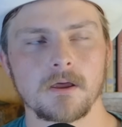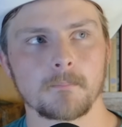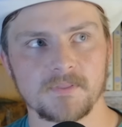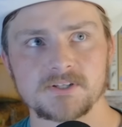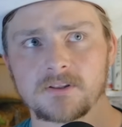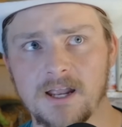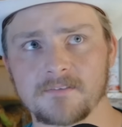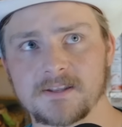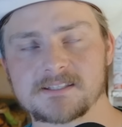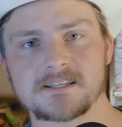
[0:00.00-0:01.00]
But there's a lot
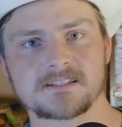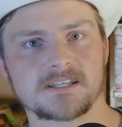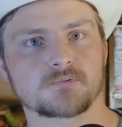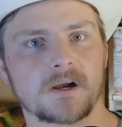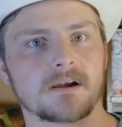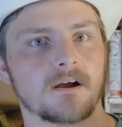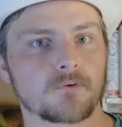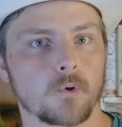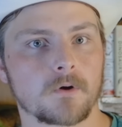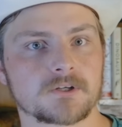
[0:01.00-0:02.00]
of instances where, of
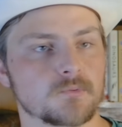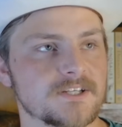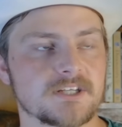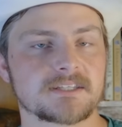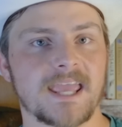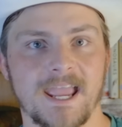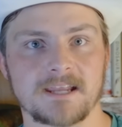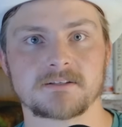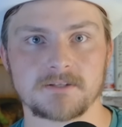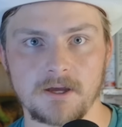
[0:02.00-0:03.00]
course, we just
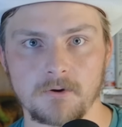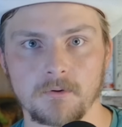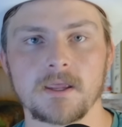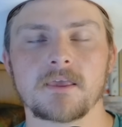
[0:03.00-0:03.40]
can't know.